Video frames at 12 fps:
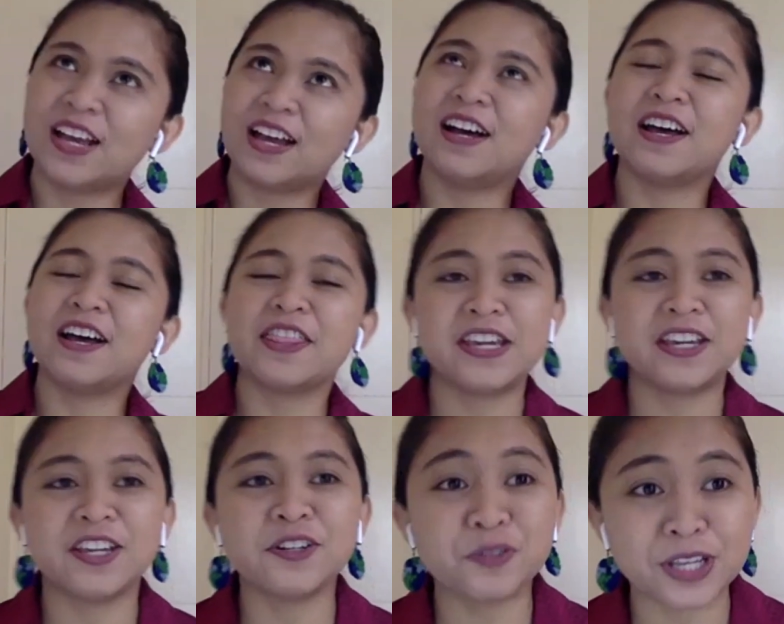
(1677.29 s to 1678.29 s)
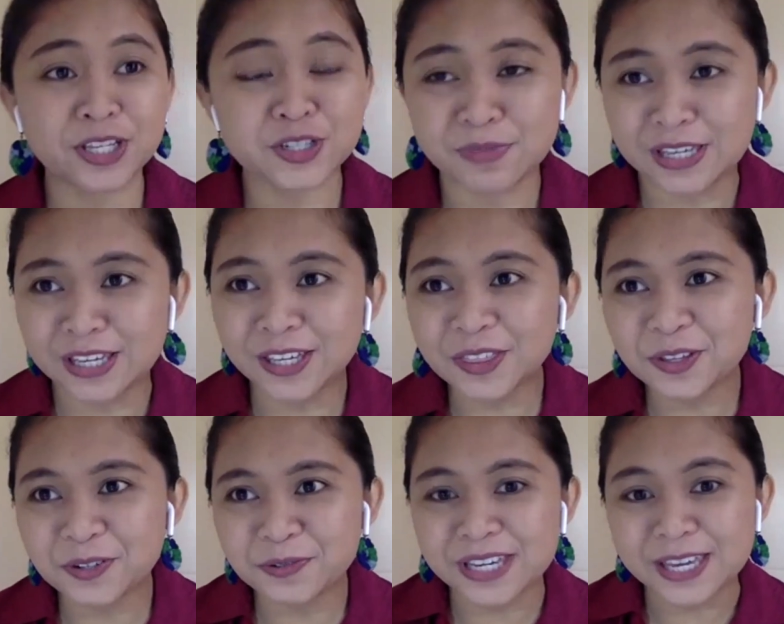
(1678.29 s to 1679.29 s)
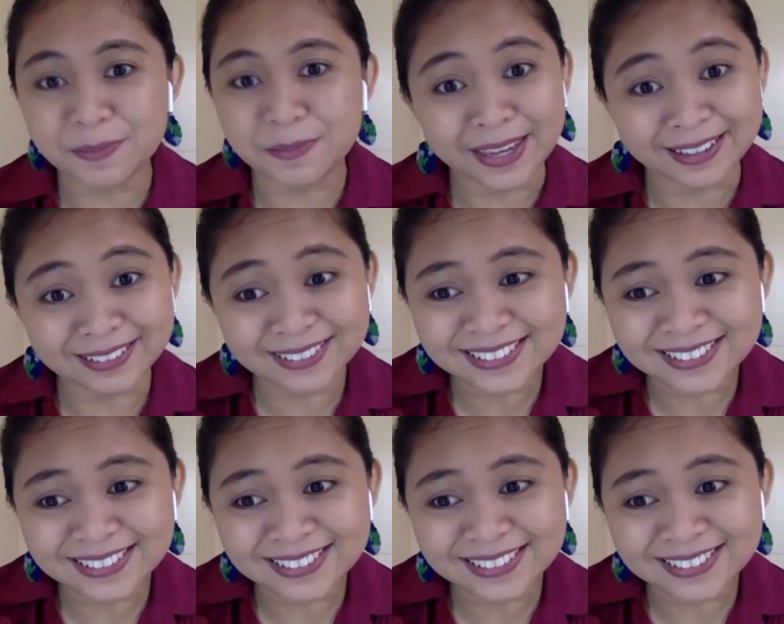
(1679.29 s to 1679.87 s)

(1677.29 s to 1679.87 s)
they can reach me through email.